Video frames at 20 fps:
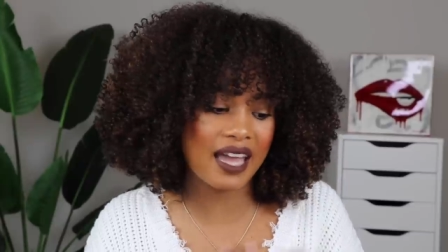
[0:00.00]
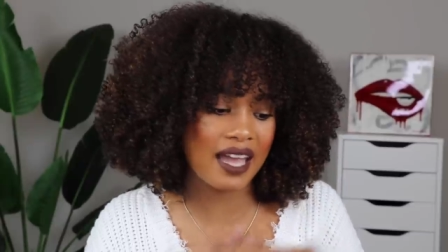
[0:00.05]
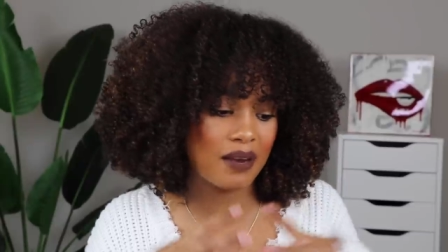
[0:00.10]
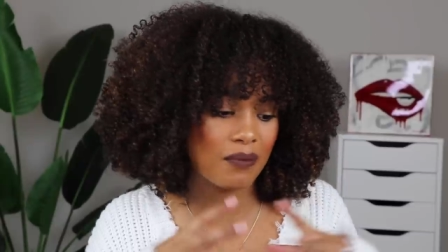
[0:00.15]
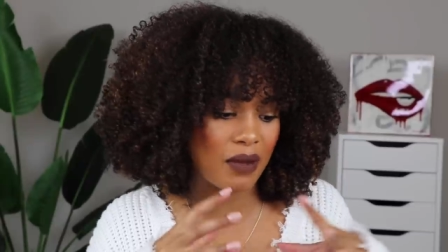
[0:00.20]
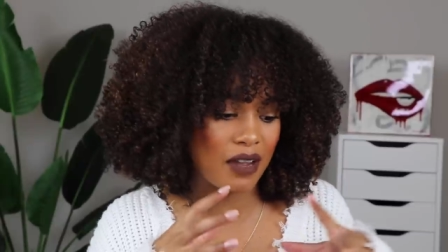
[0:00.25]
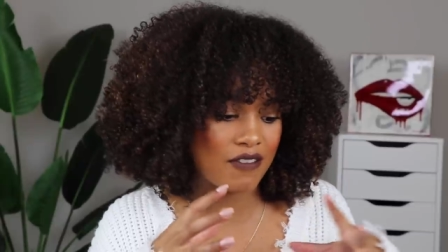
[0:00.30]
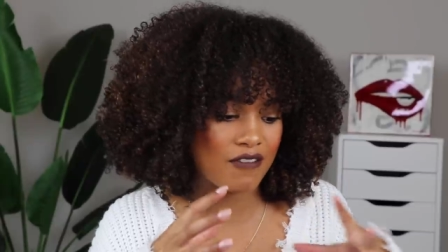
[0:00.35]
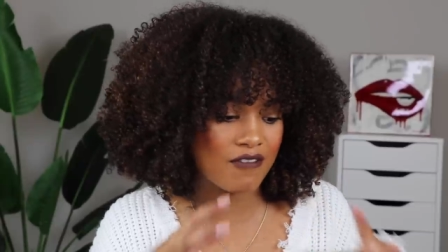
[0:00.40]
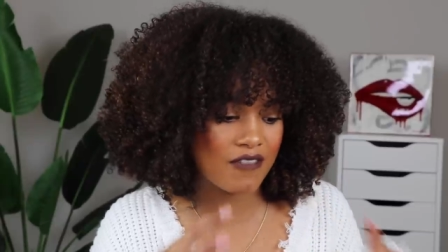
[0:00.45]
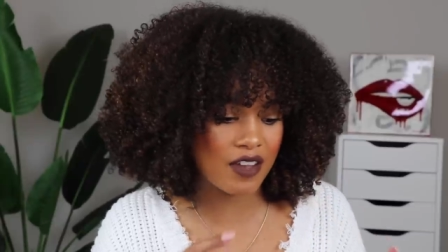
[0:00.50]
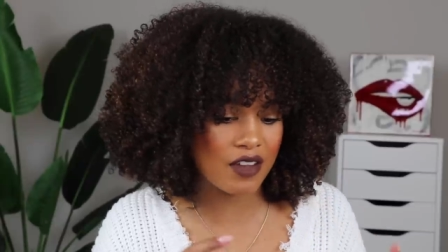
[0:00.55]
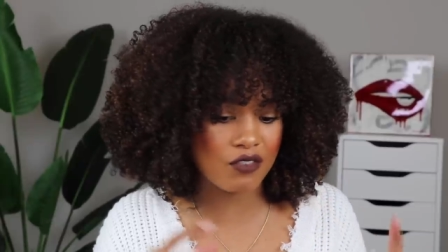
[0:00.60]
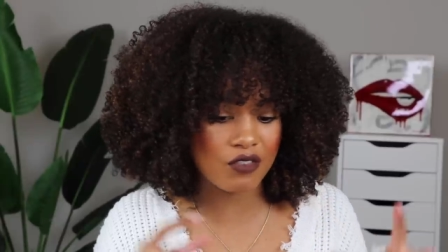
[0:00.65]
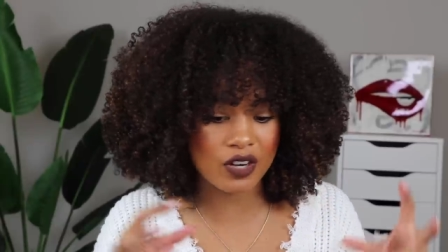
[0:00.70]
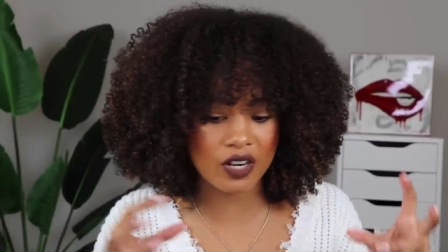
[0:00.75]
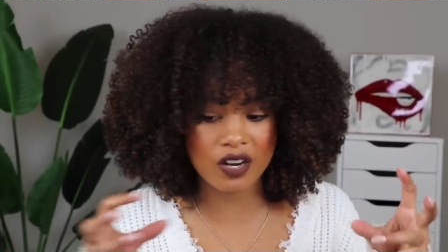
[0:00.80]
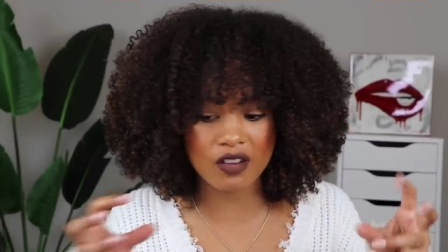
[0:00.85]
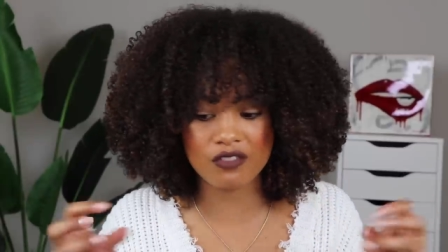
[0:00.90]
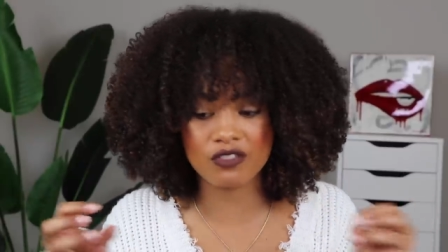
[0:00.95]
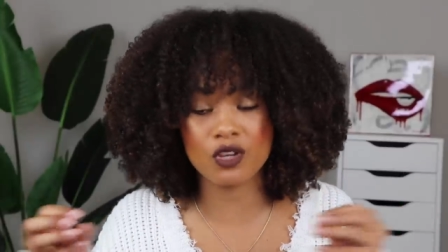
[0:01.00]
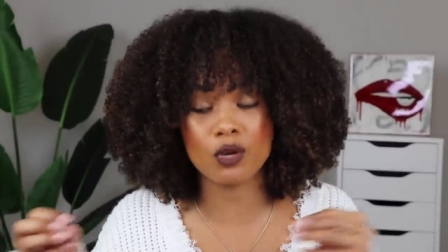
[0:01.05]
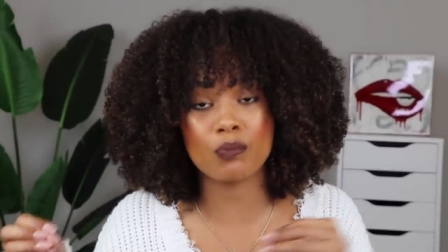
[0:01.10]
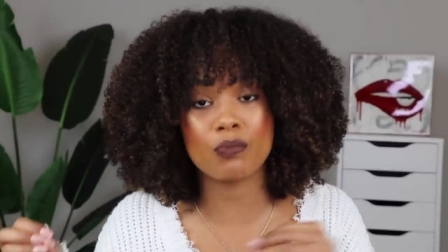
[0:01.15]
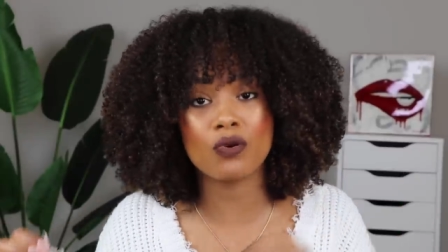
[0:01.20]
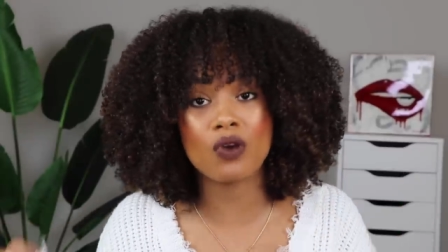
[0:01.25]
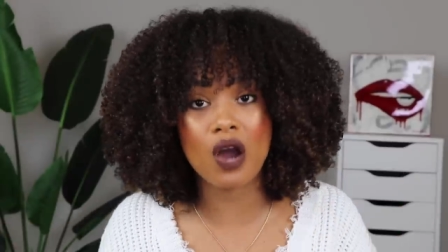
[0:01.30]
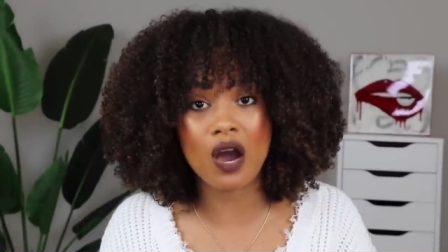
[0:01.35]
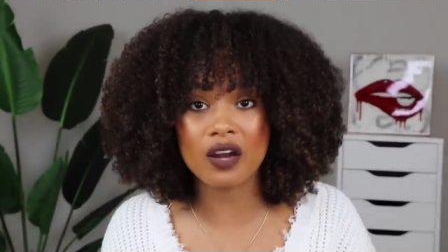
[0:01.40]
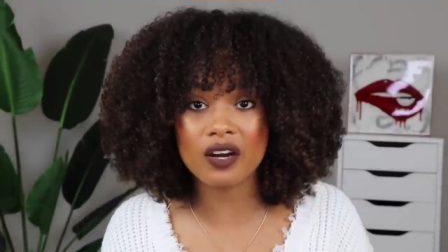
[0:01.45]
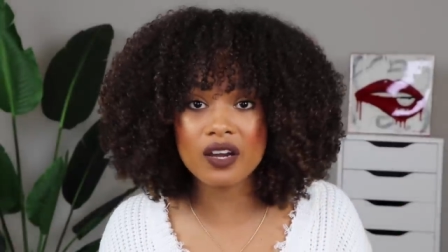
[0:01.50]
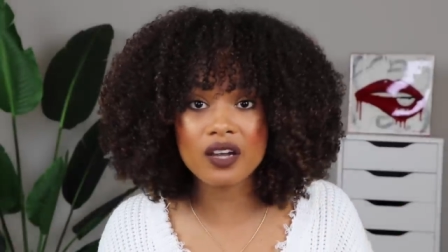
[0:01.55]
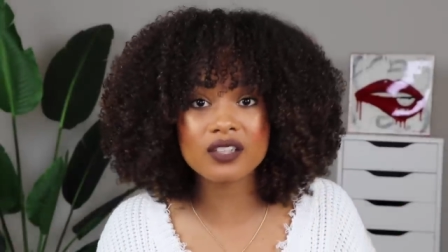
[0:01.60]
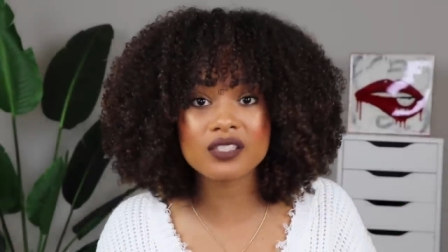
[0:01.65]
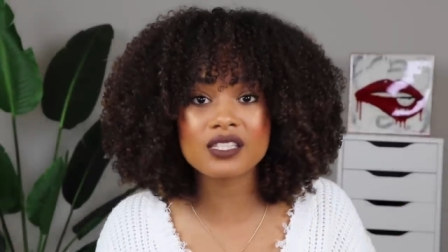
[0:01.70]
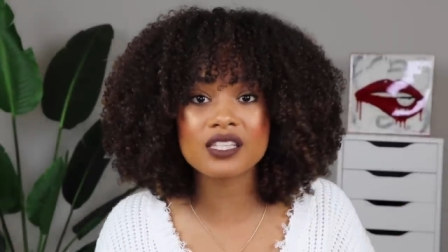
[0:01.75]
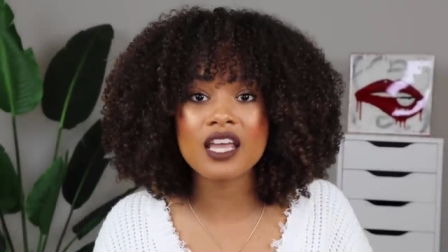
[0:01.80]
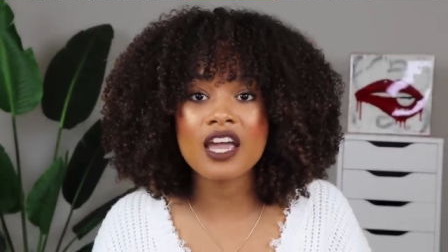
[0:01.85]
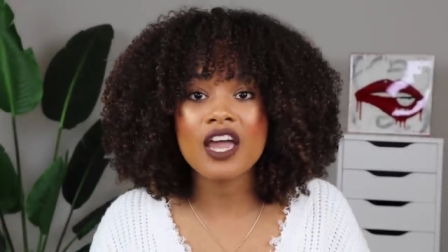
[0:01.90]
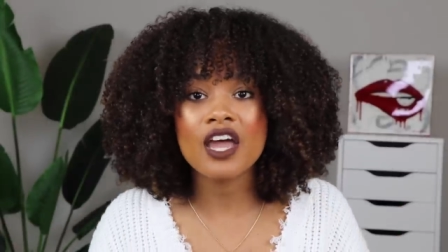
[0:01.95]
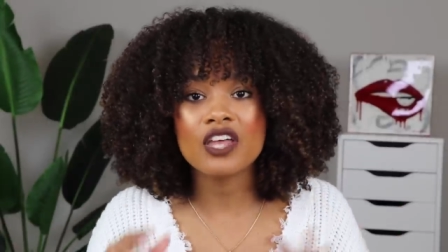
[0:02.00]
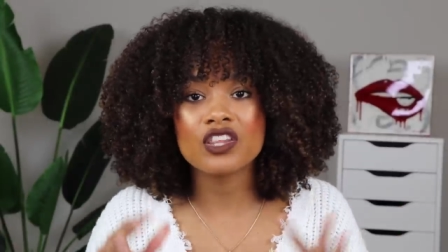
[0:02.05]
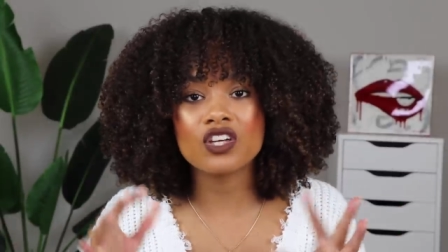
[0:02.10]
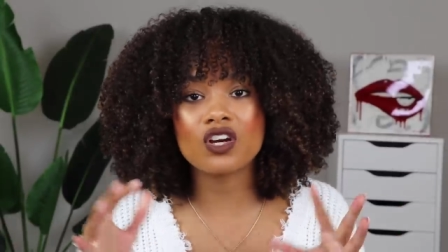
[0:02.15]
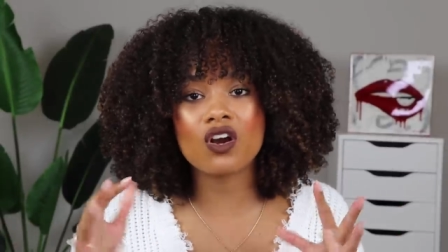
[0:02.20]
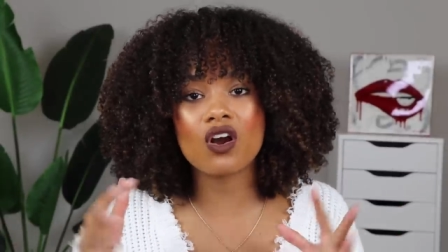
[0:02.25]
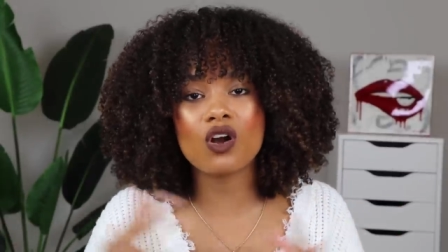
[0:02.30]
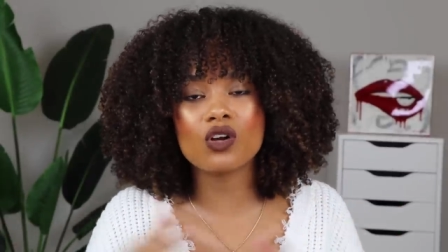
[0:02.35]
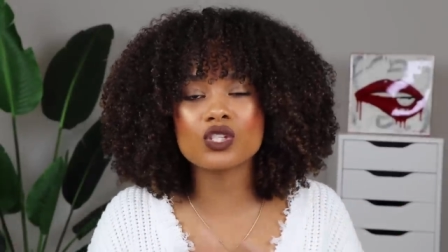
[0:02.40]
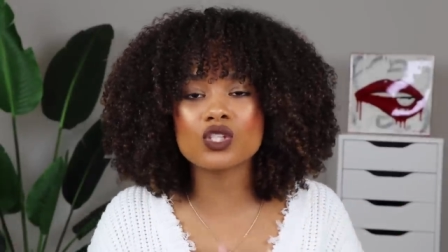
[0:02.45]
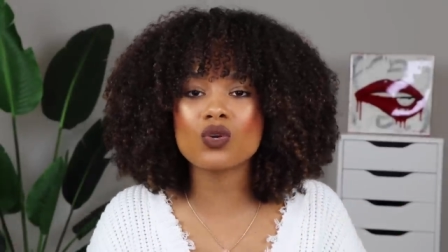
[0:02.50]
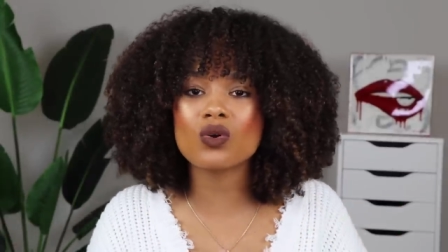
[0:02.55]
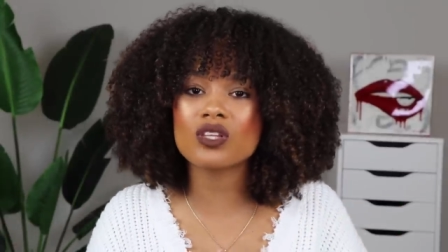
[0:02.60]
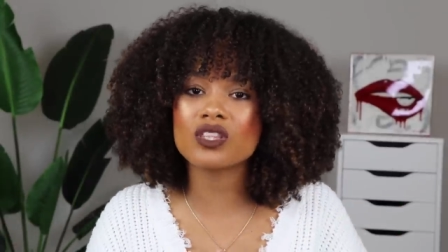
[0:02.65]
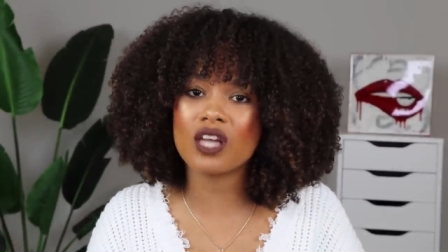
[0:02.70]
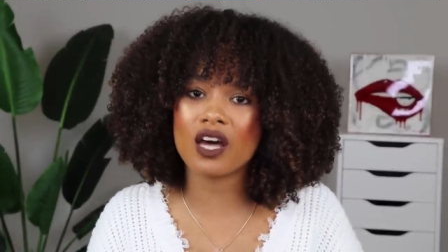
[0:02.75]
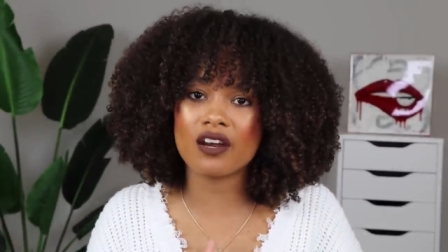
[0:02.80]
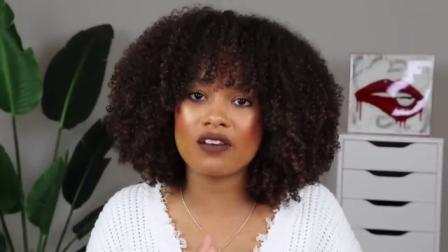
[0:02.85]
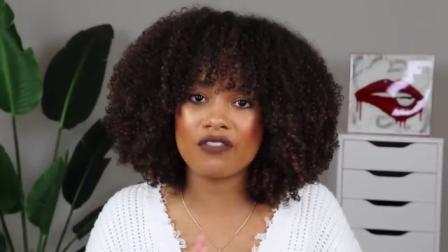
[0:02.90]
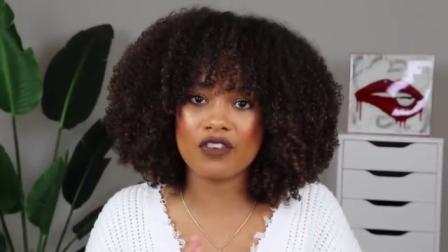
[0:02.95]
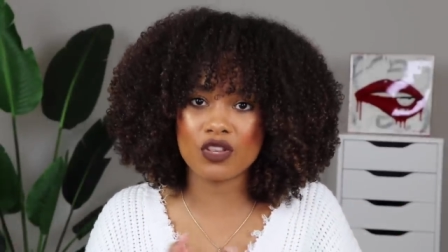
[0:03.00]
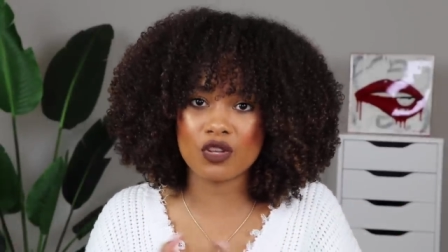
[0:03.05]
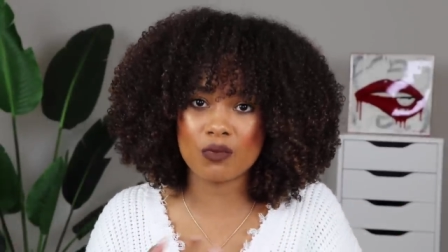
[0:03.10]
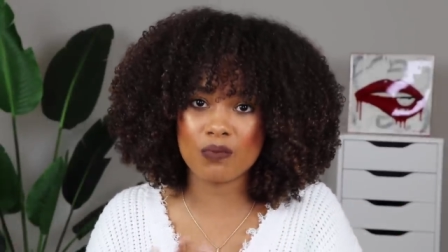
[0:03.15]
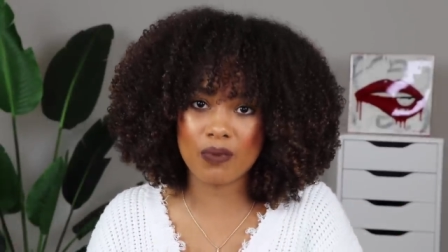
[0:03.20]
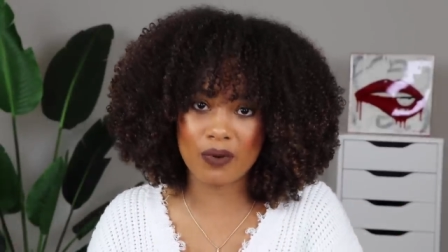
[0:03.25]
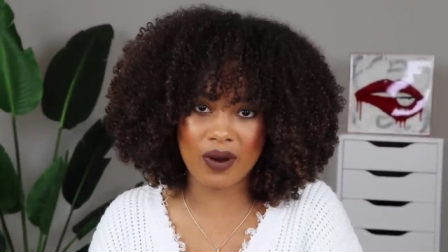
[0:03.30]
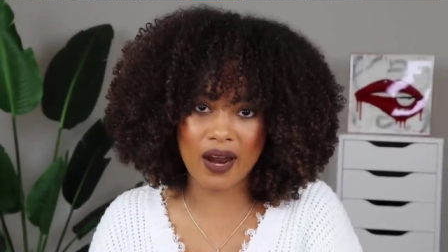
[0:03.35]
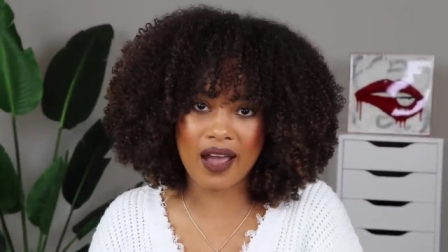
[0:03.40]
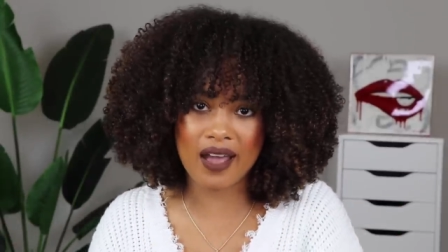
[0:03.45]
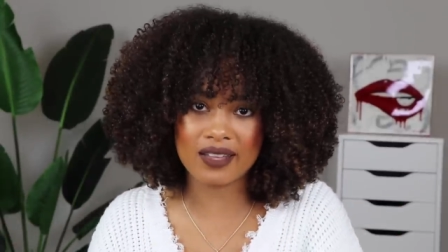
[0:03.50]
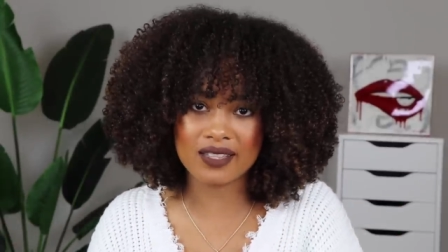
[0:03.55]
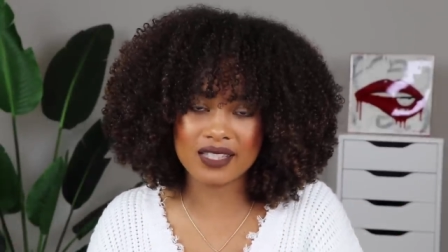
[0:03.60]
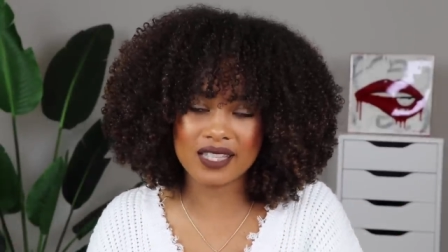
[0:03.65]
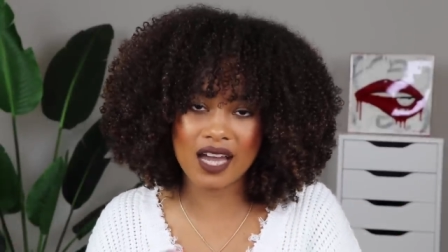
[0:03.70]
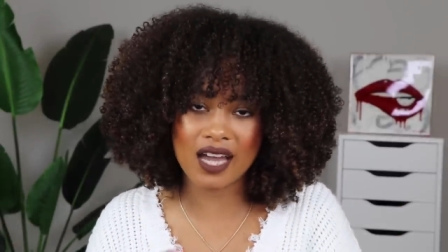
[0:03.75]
and my favorite of their products. There are also a lot of other brands